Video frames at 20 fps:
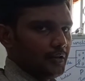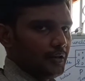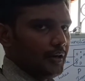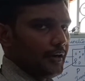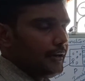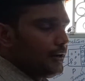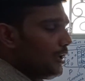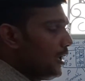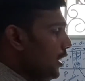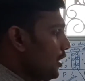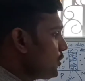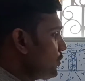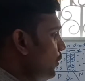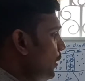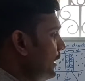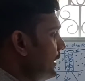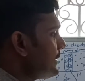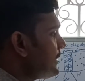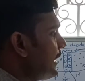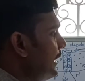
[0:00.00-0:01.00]
right? So
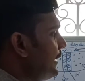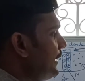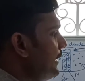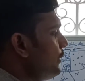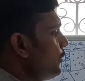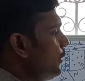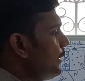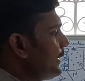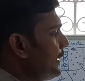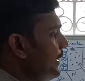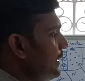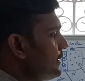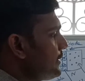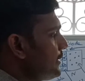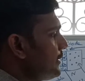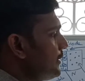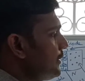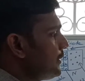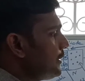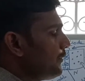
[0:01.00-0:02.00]
what is cut-in voltage?
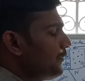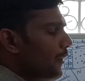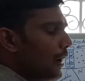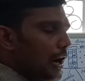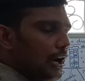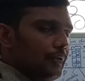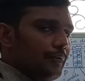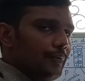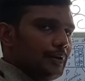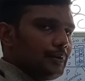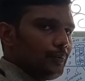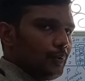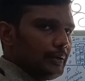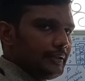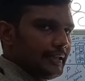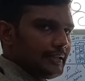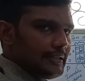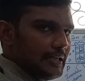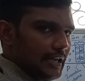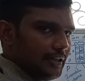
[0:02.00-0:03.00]
The forward
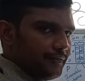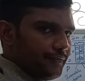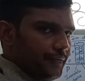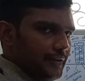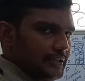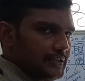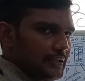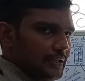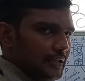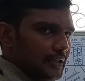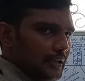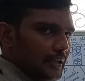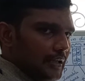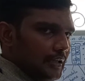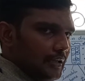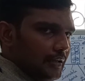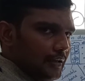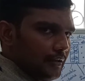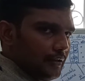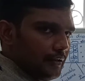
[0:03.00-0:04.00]
voltage at which
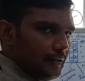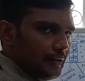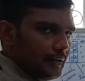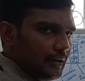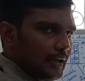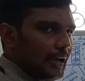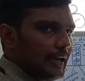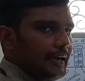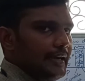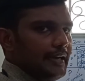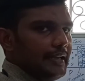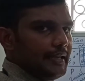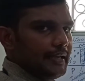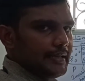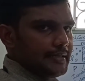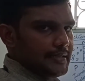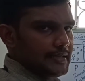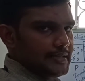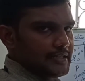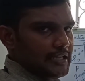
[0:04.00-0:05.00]
current
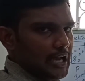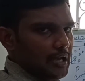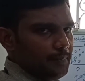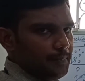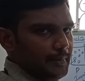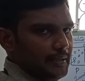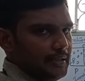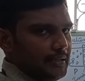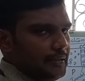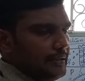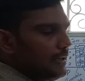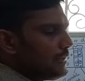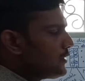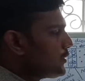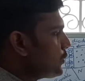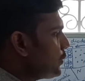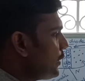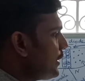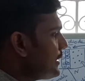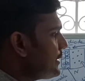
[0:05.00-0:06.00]
increases sharply. That
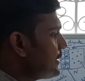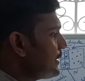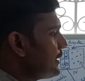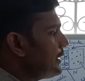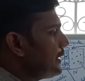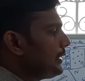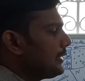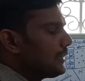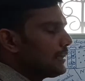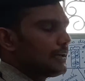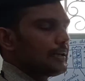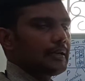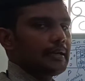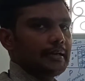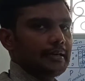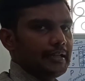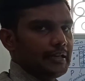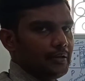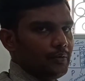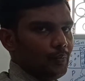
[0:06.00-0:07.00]
is known as
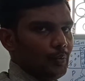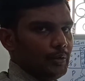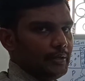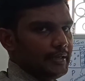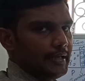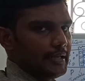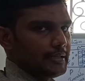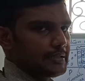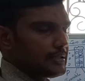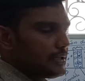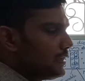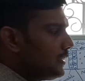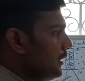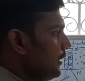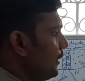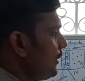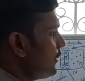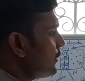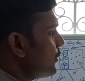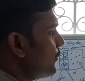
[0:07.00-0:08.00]
cut-in voltage.
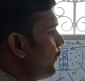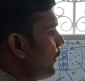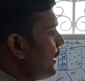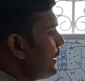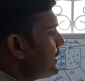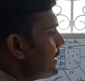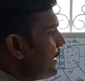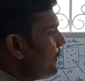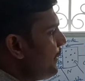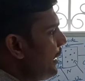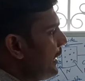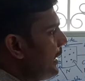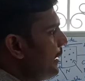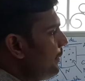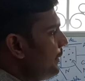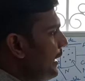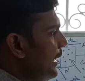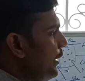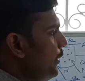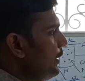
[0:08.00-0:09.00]
So for
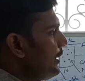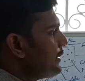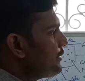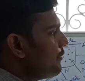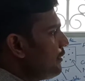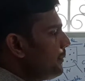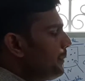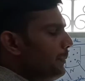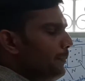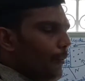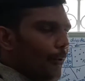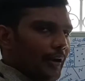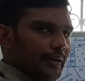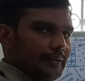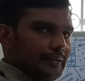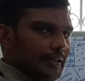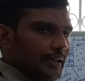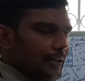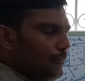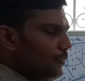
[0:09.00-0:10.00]
germanium diode, it will be
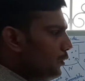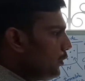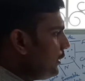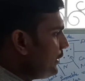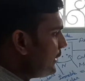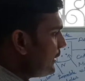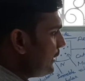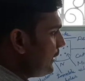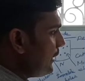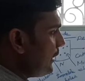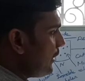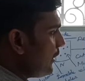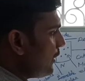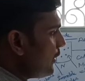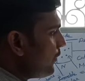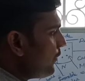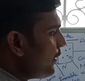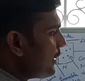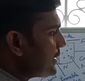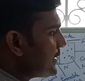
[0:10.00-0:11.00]
0.3 volt.
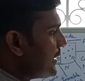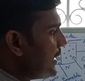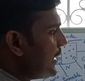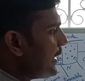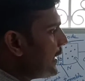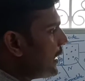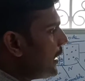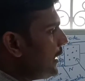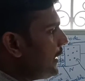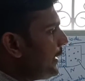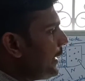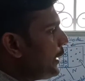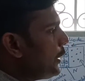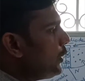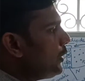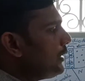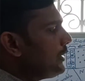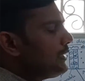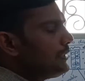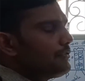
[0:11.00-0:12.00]
For silicon
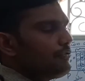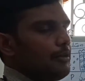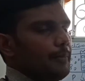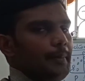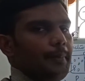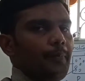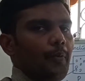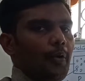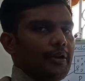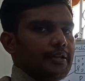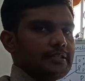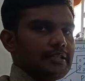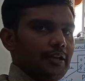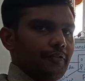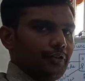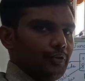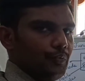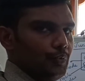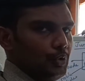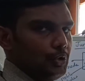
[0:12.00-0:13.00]
diode, it will be
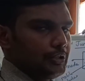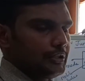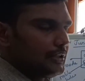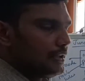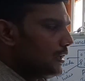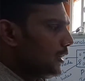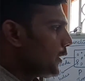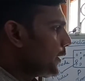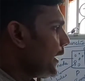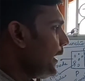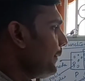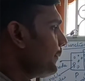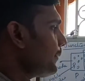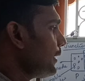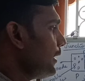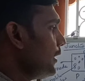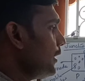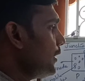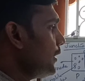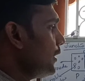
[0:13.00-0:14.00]
0.7 volt. Okay,
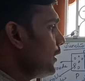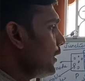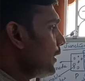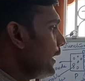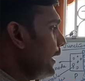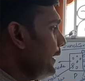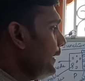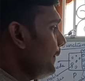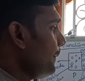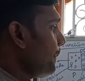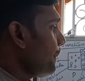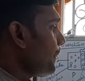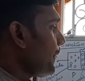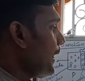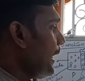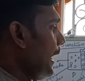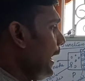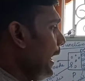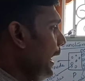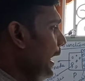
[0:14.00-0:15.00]
right?
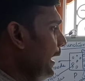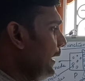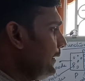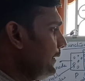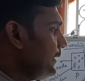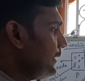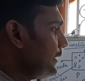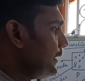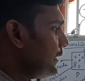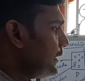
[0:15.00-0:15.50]
And